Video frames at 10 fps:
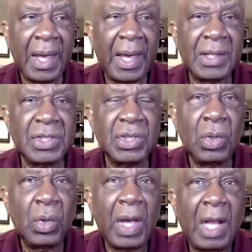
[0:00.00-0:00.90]
And
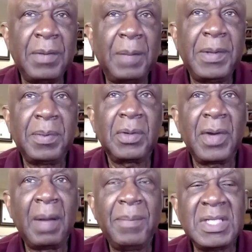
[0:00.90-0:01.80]
so, and people
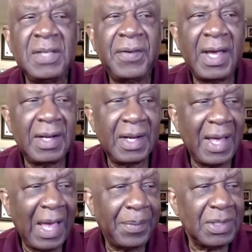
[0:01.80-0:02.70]
are mystified that it
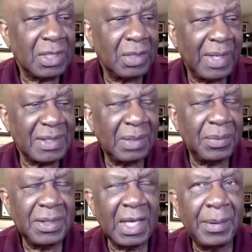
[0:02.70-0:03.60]
happens. So I said,
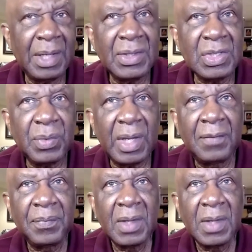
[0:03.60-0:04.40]
well, think of it this way.